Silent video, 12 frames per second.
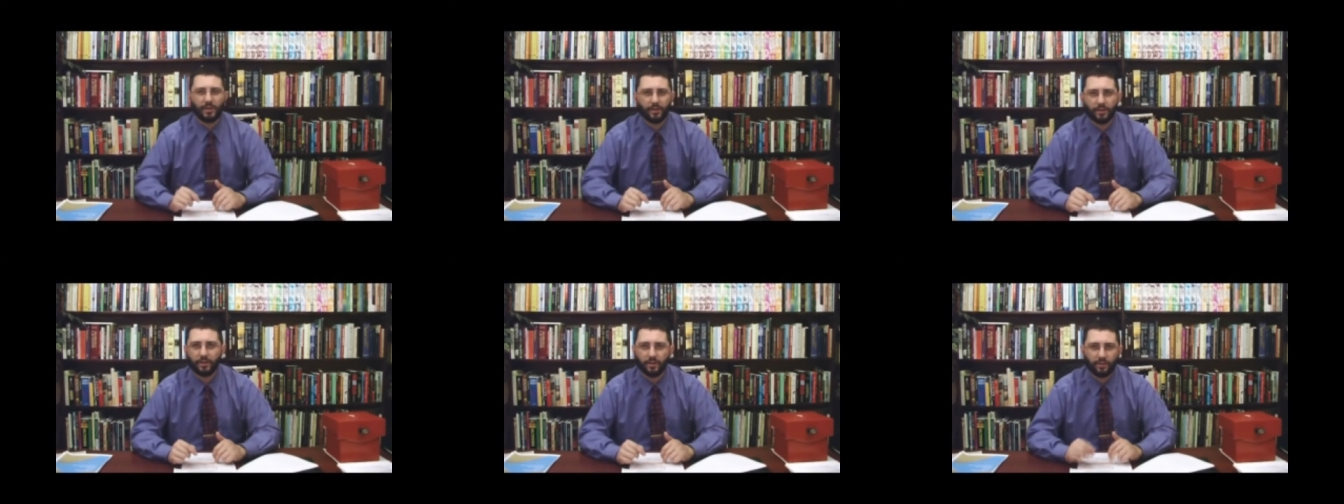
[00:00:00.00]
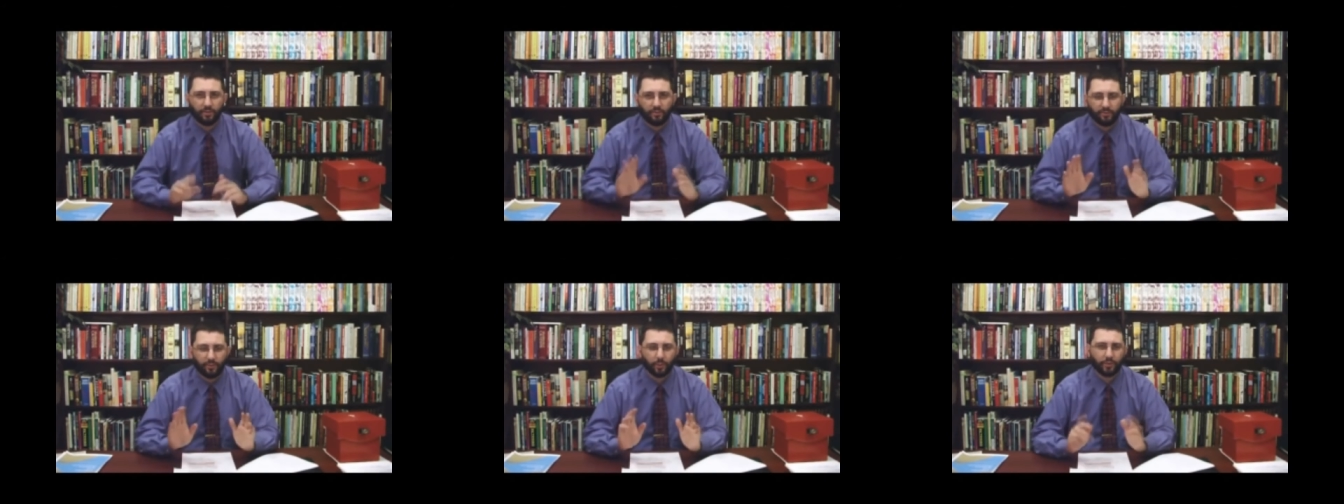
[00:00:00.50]
here
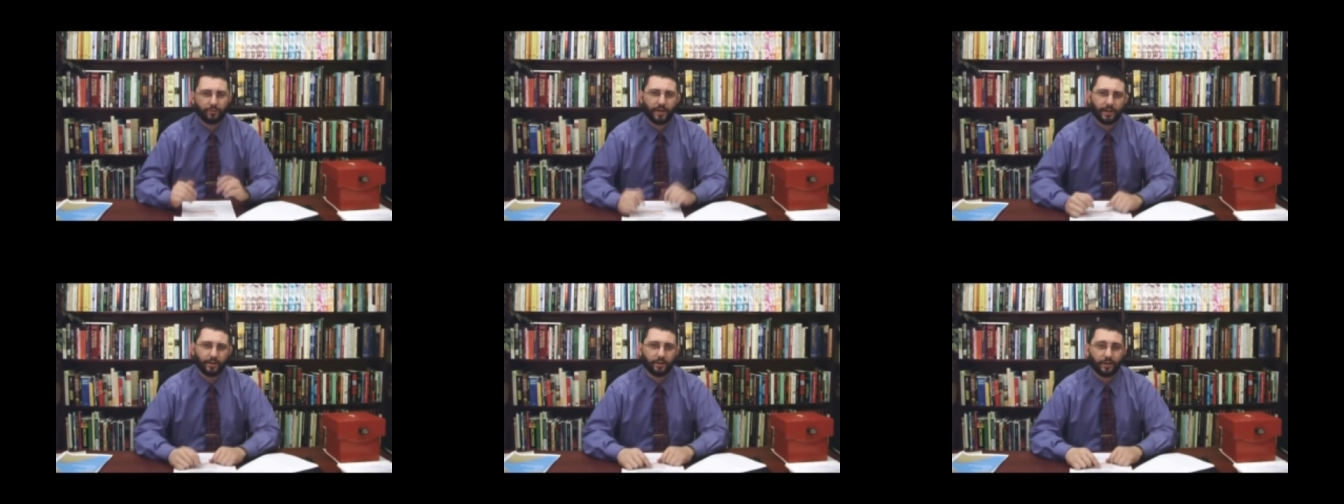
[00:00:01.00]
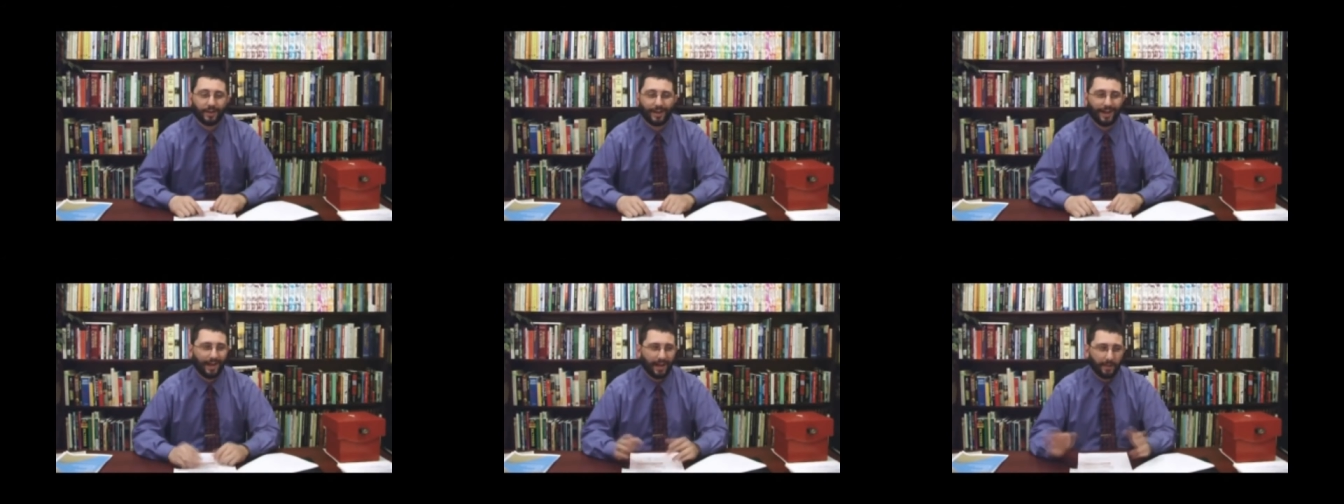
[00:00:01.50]
for the record,
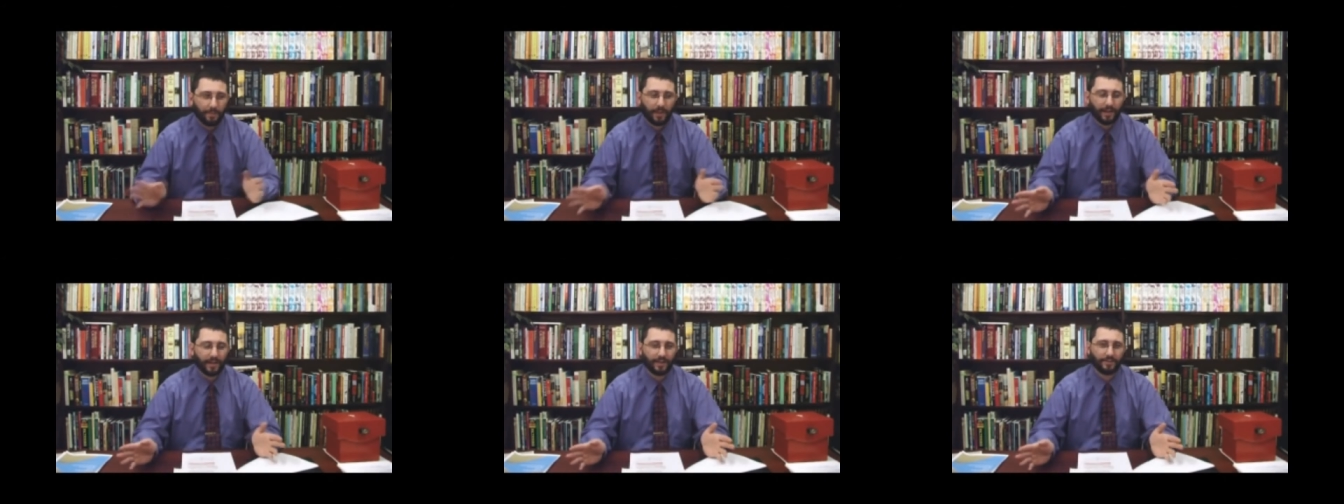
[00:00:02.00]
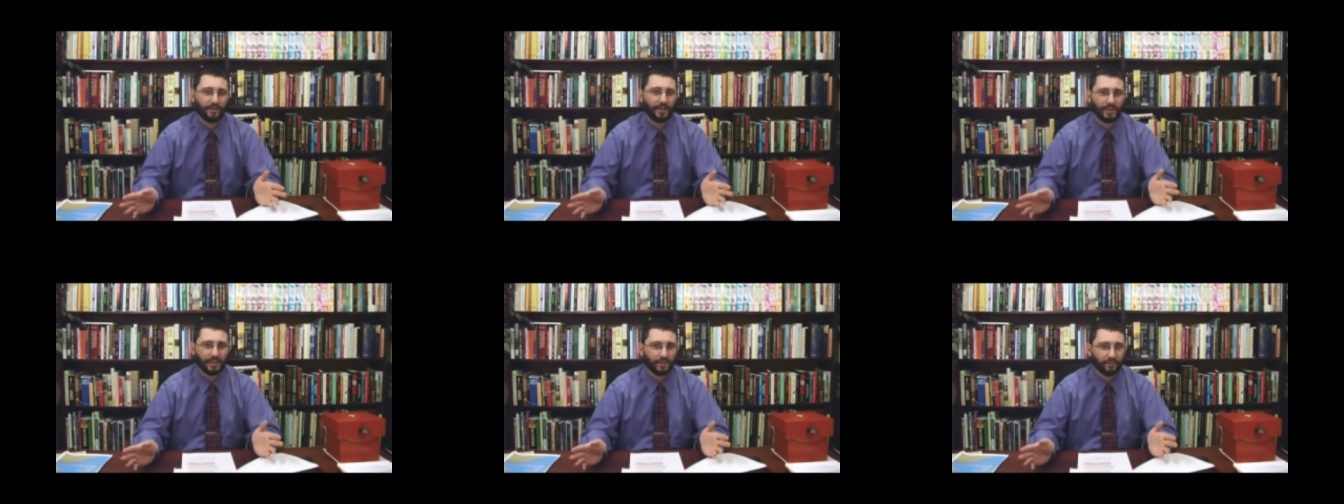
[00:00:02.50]
I'm not
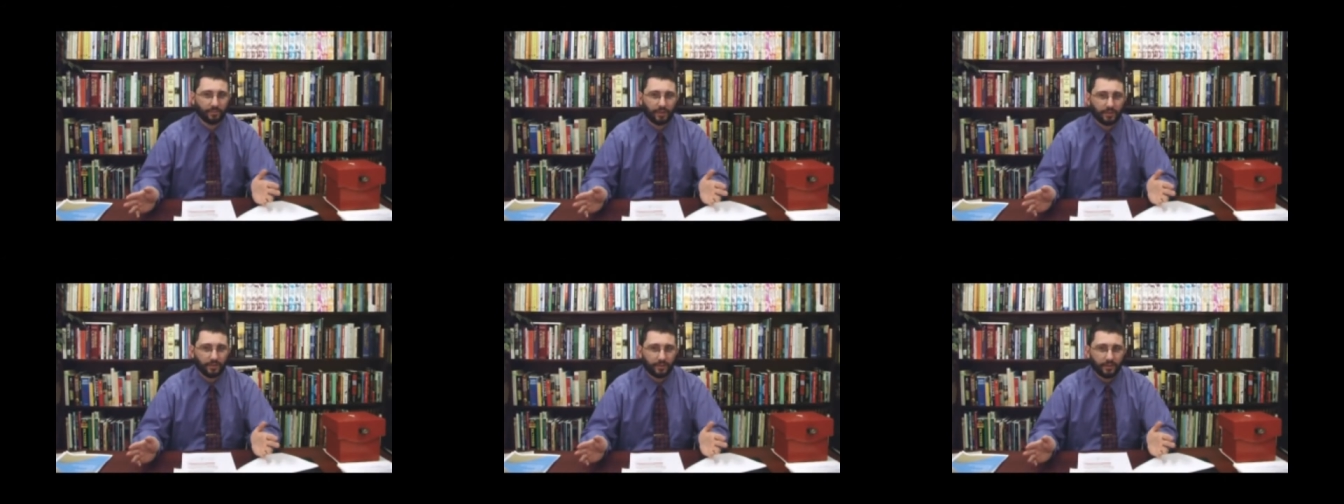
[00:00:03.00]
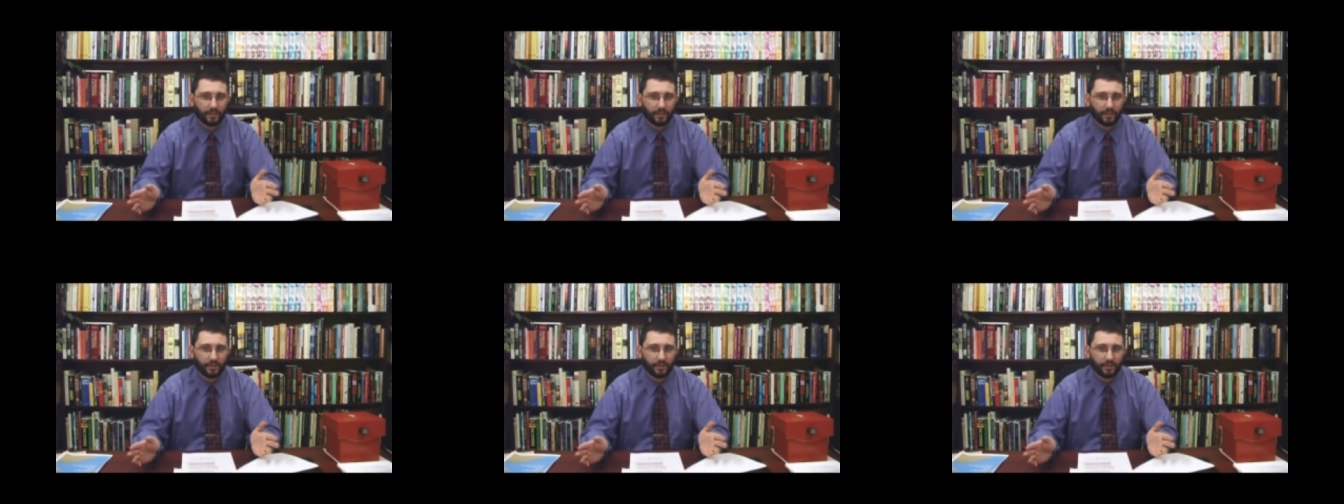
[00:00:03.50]
anti-government.